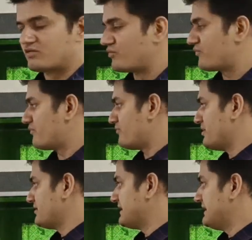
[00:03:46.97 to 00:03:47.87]
So
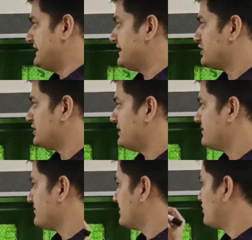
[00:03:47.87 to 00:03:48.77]
basically,
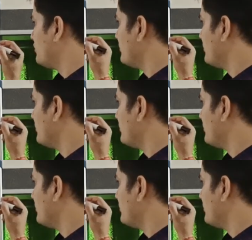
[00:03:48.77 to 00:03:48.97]
it is a